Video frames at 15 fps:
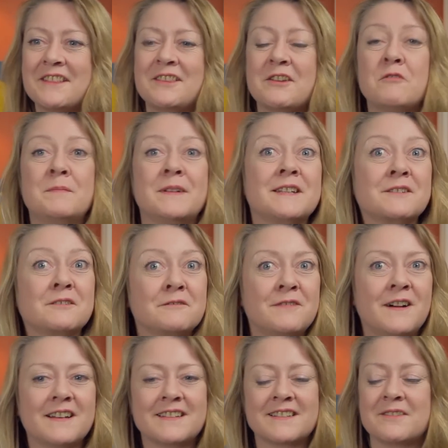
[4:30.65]
the old political
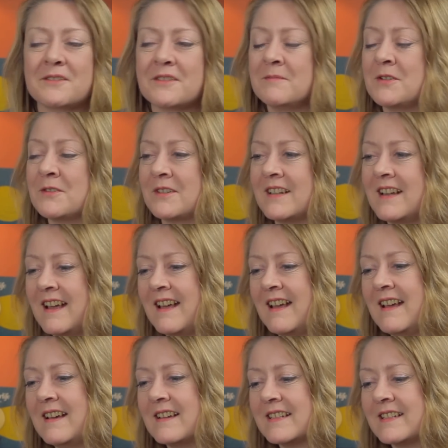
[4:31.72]
fights, not the modern.
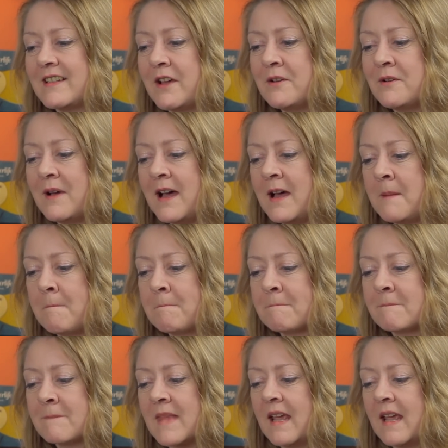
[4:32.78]
So